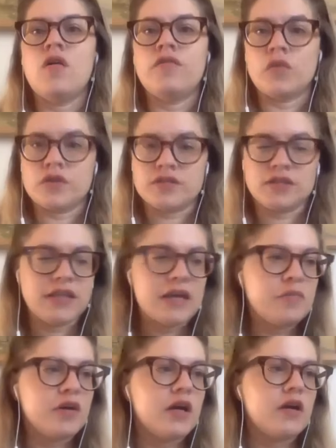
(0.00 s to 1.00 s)
forced
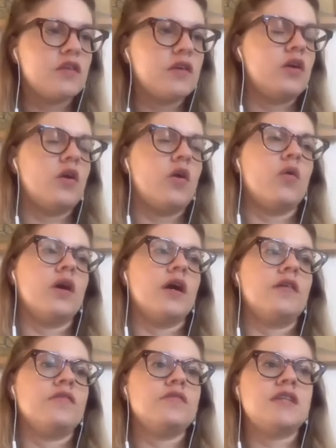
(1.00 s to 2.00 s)
labor
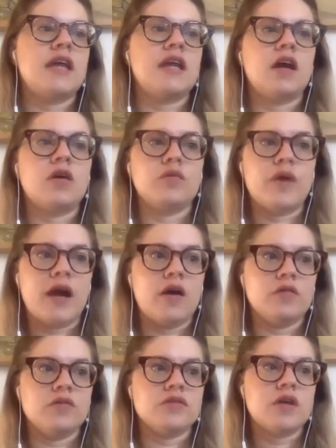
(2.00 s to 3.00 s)
or data
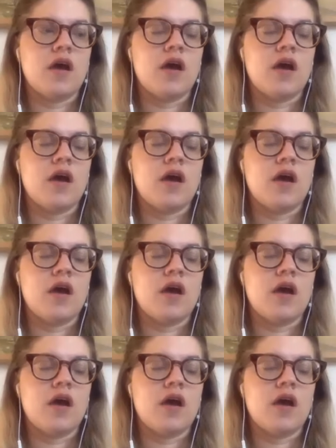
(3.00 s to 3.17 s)
around